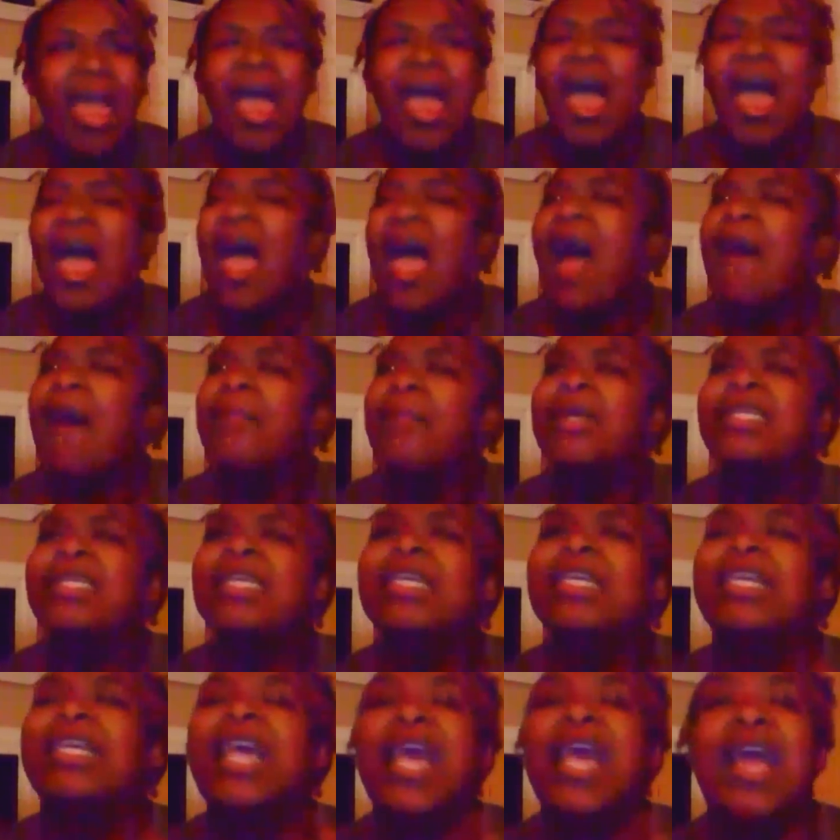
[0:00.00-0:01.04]
how much
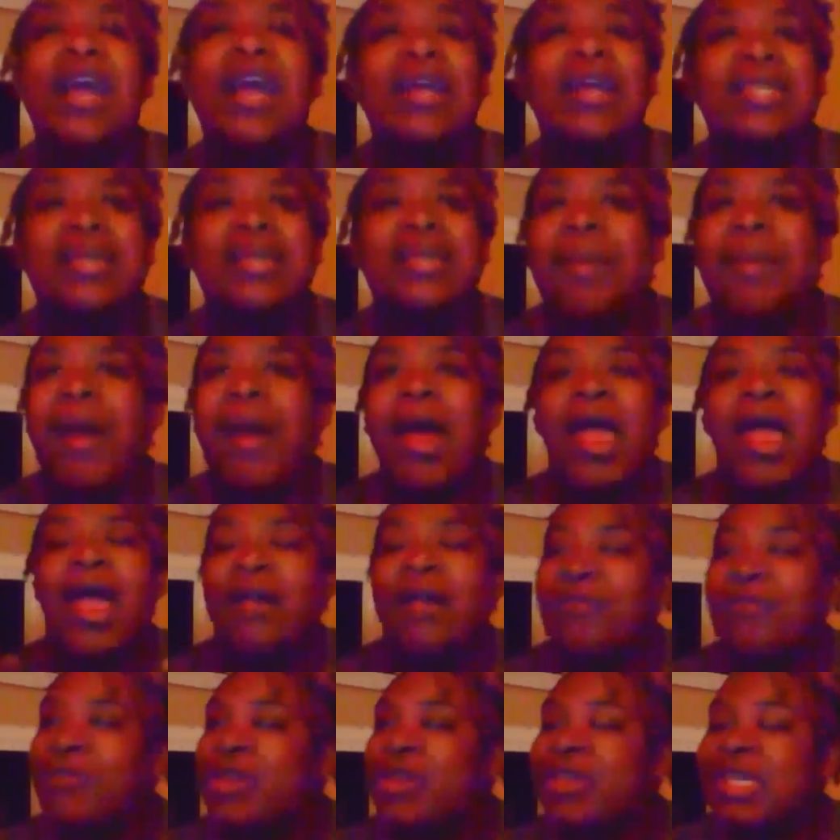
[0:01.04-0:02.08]
he cares about
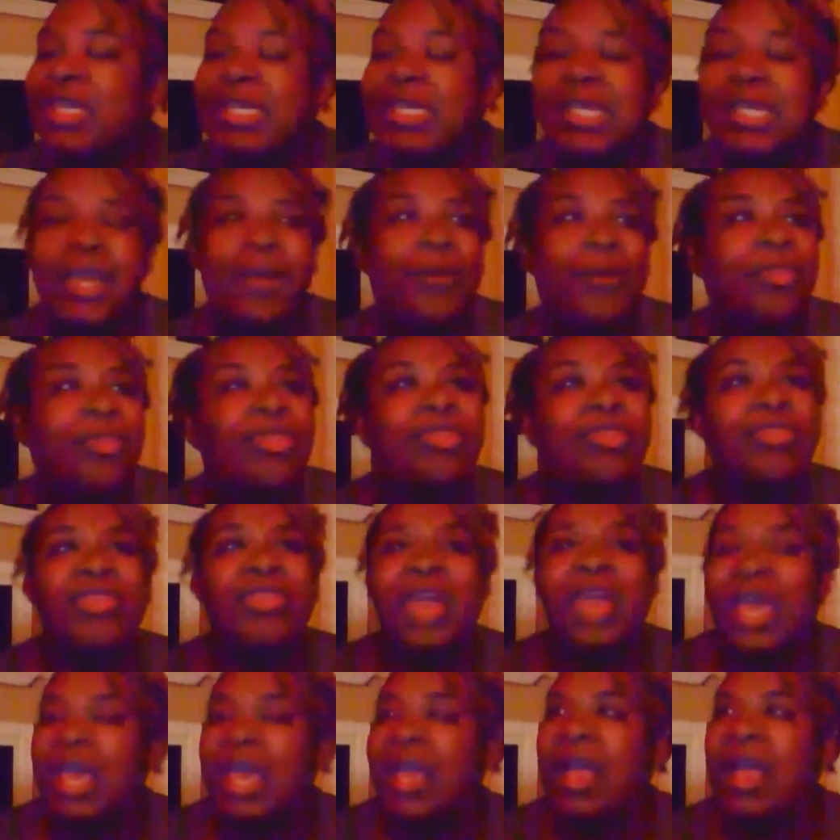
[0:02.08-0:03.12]
every single
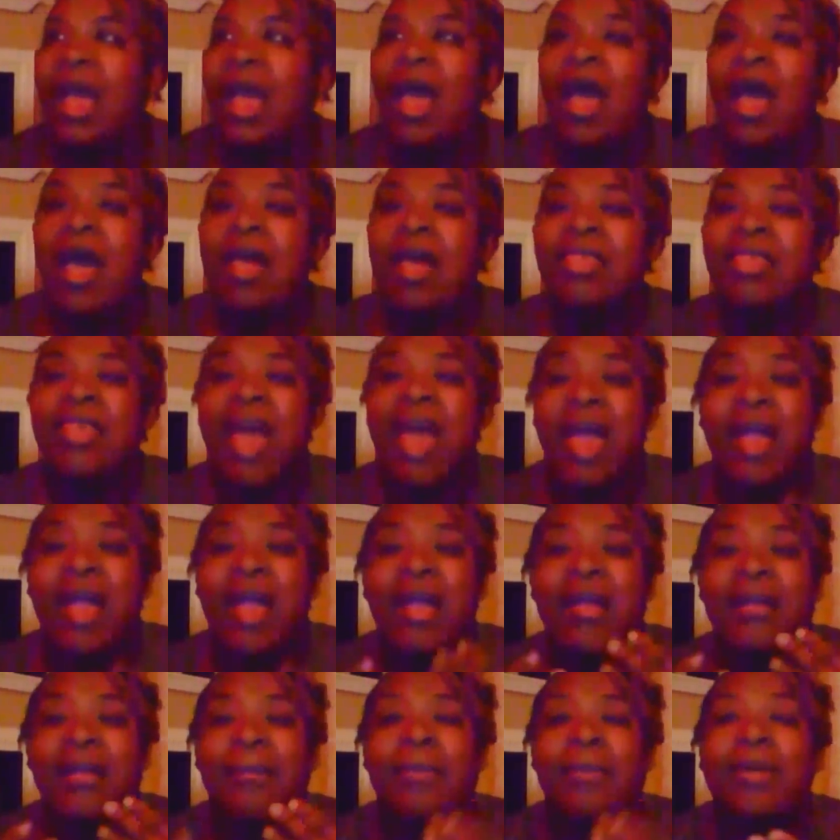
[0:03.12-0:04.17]
thing
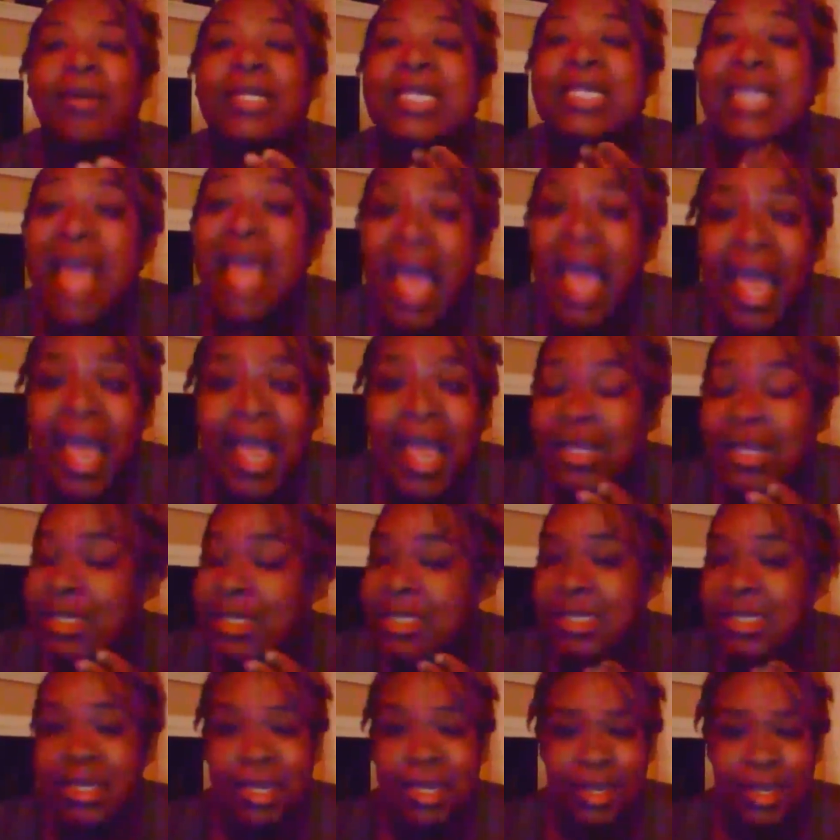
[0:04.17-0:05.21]
that
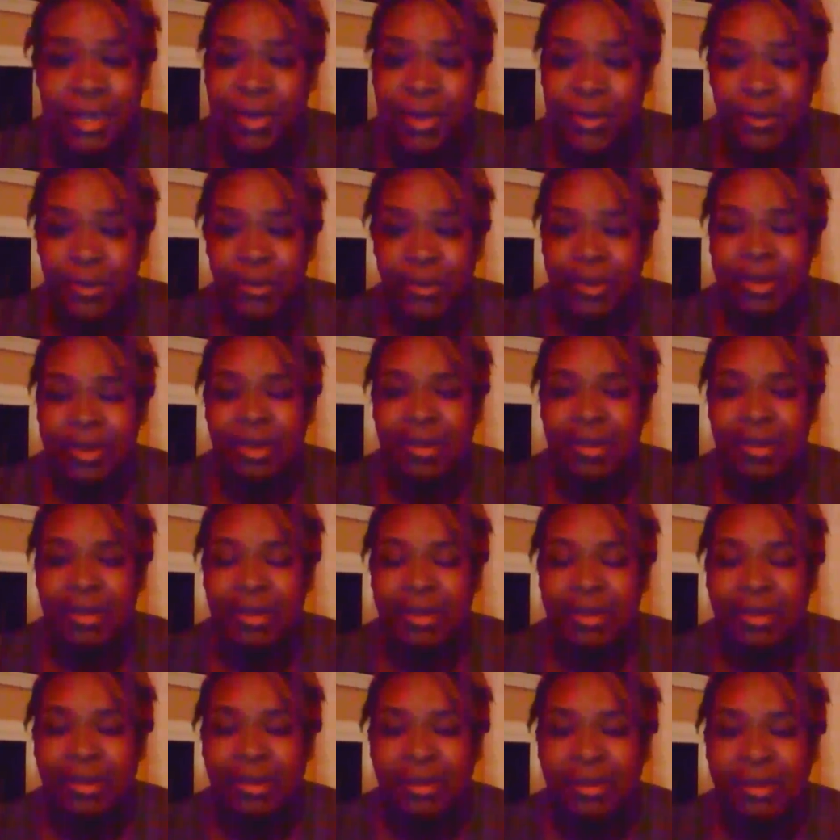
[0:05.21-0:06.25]
pertains to you,
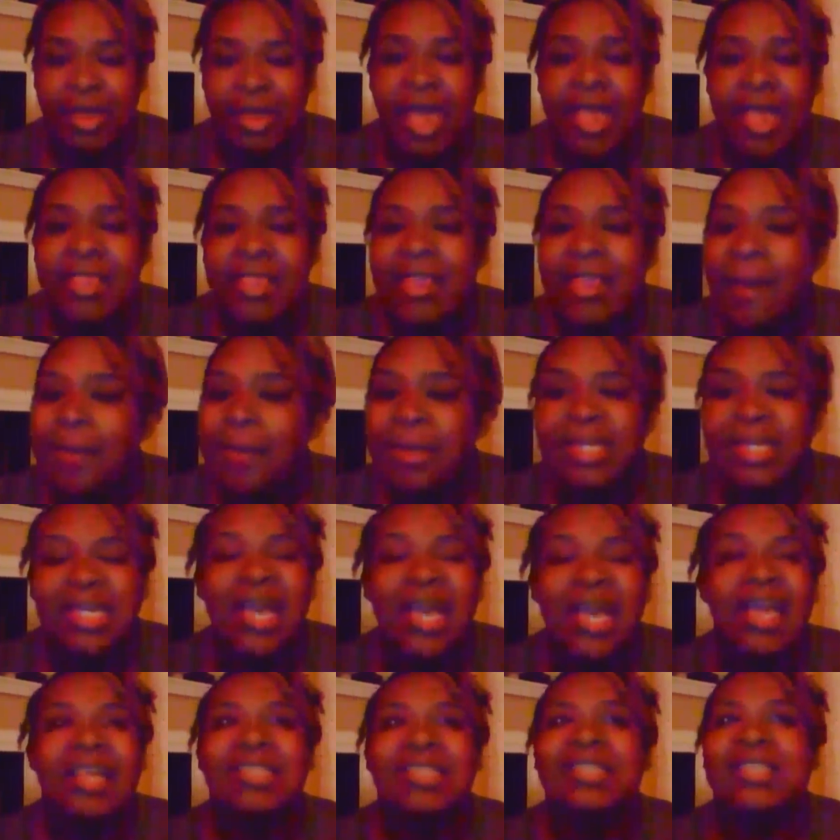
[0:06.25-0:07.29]
that
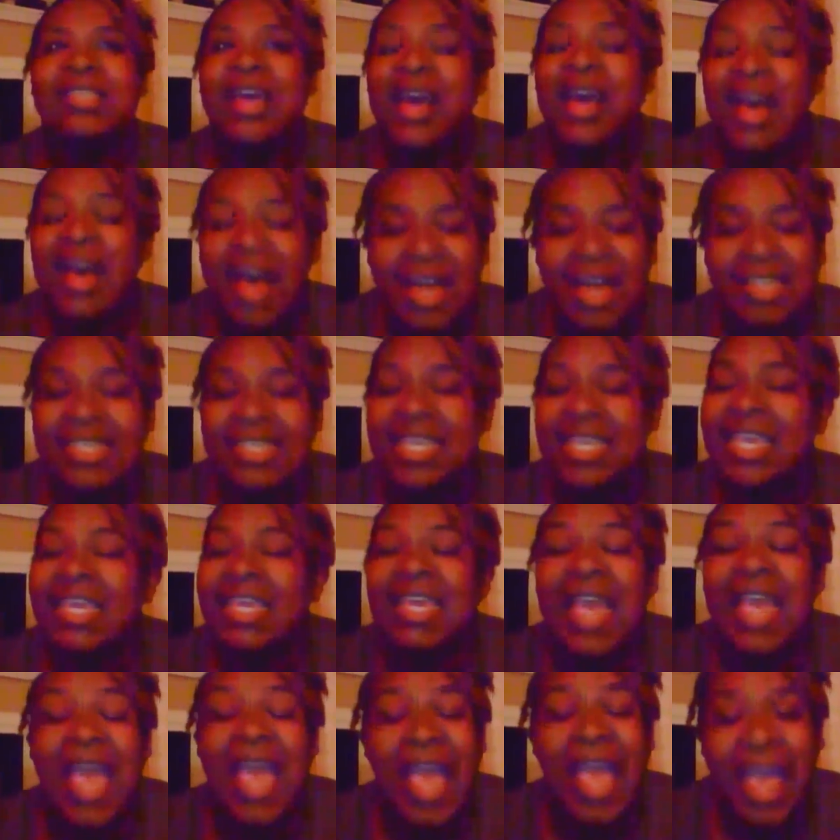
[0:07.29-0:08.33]
pertains to us. He
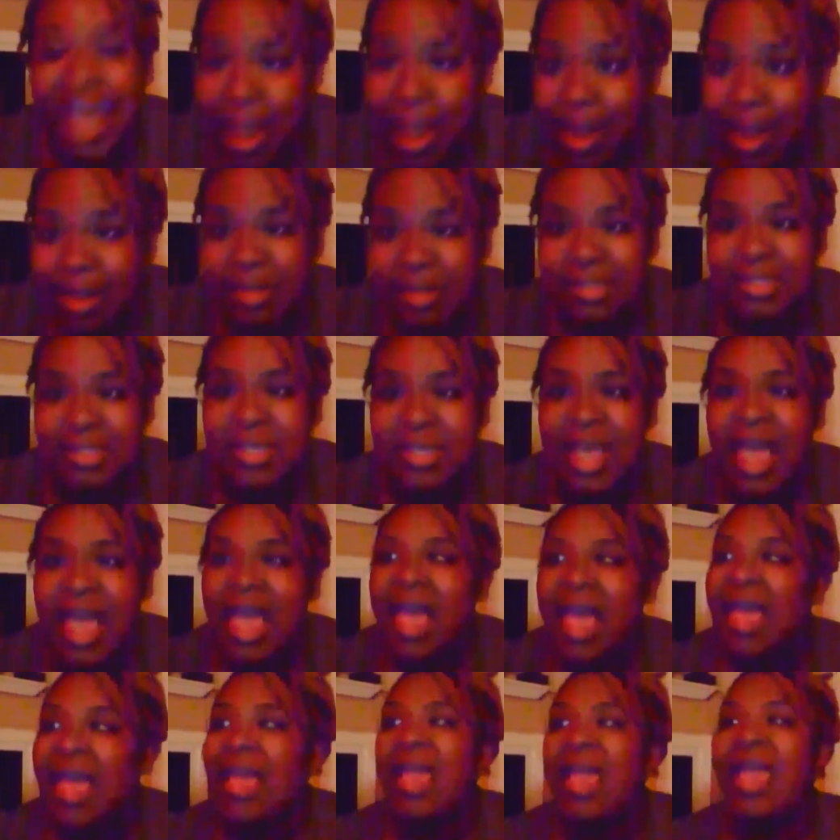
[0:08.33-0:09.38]
cares.
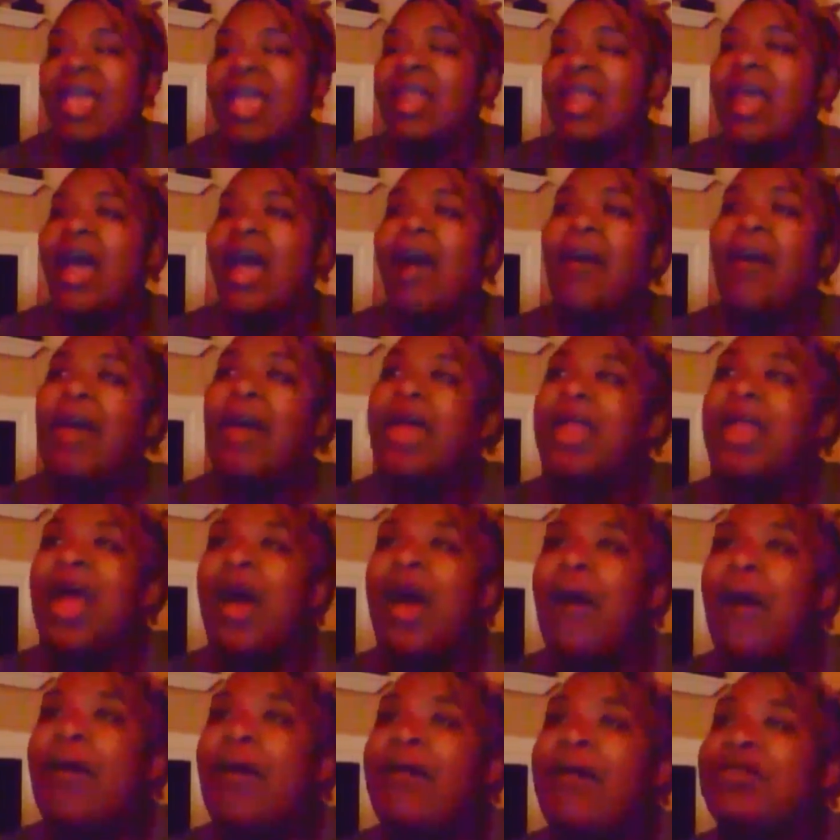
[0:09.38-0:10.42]
And
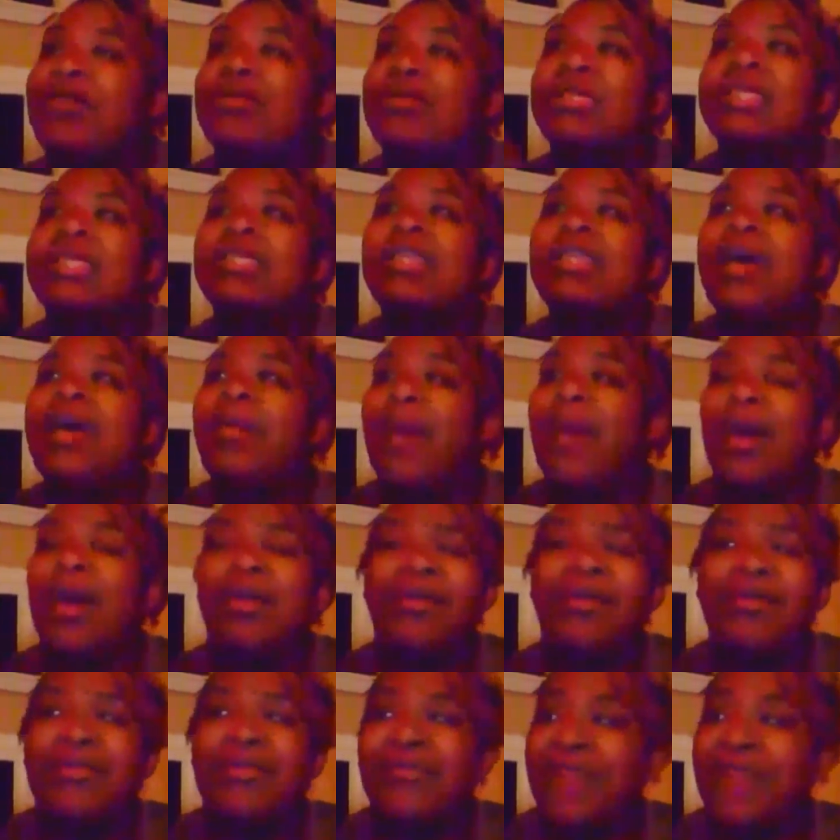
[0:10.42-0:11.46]
how if you step out
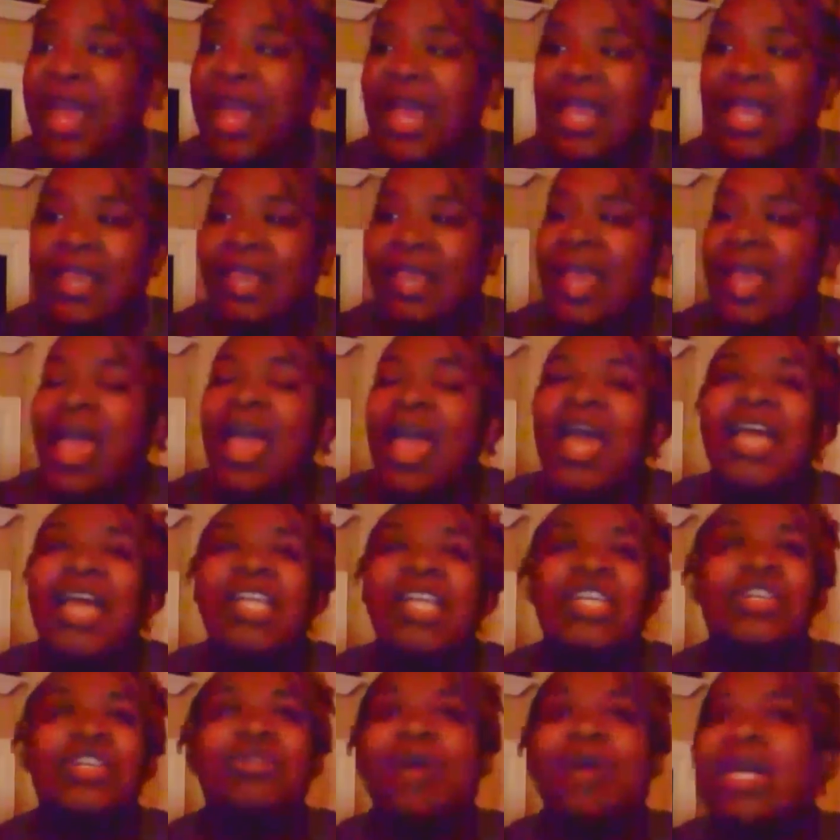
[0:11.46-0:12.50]
on faith
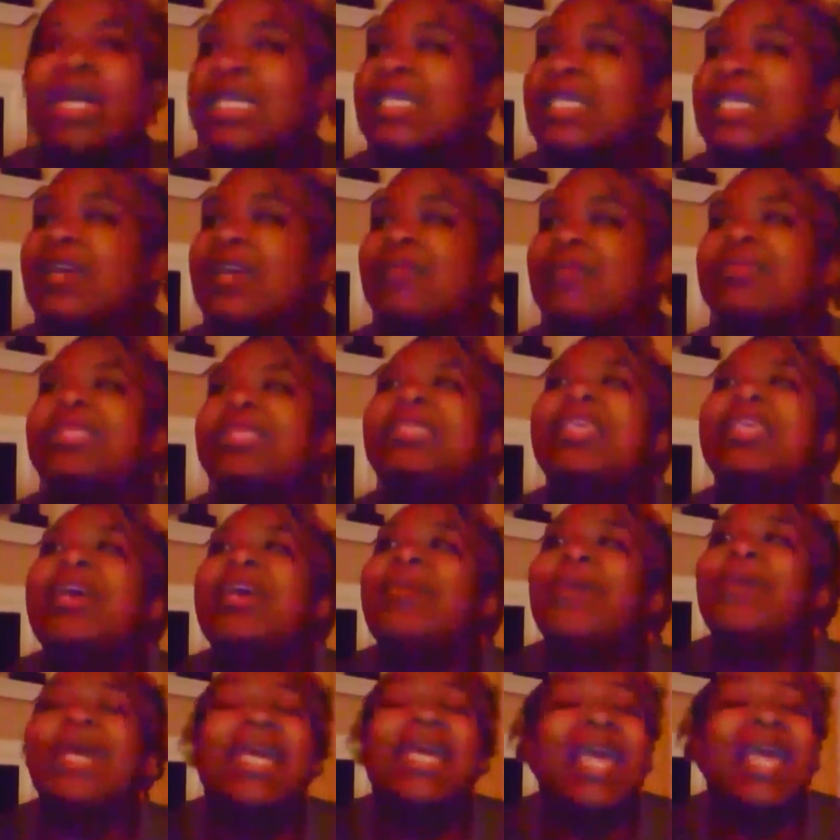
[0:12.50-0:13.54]
and trust him, see
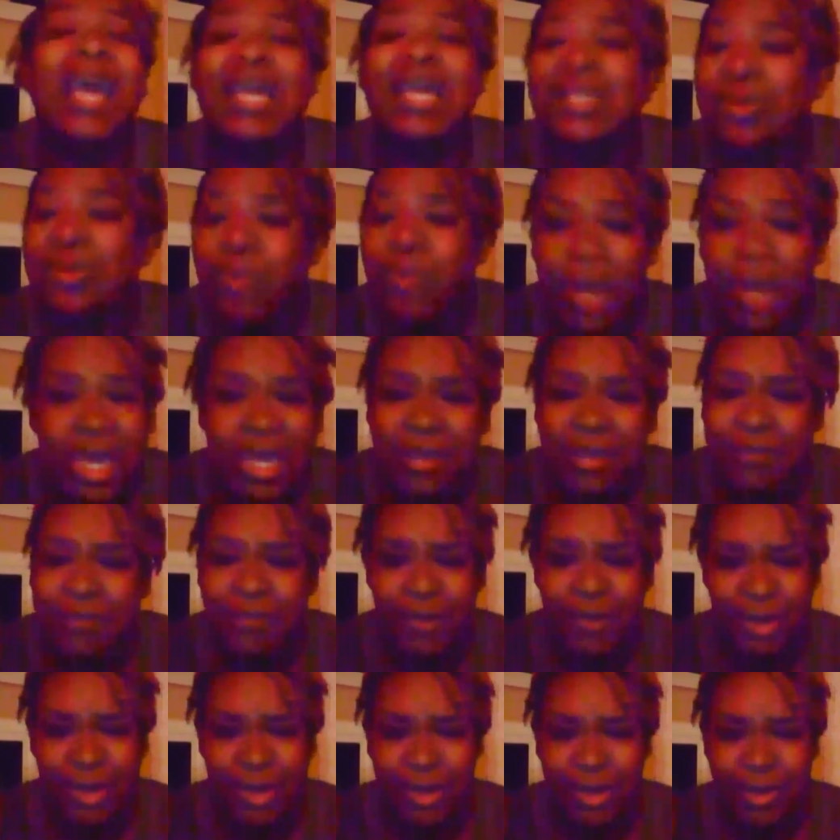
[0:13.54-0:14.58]
what he has waiting
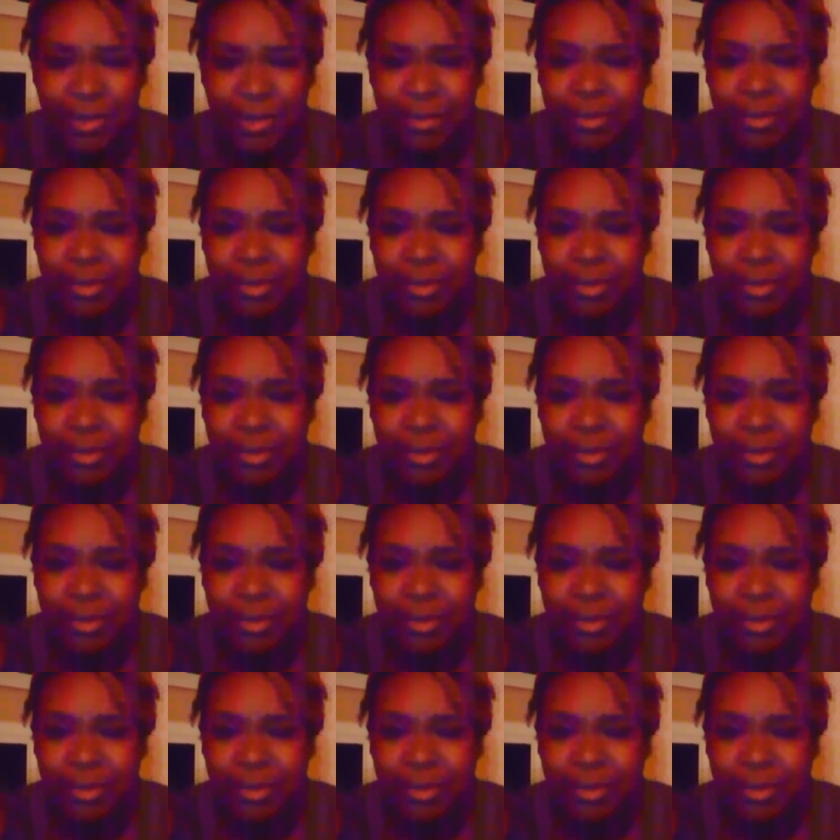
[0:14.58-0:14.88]
for you.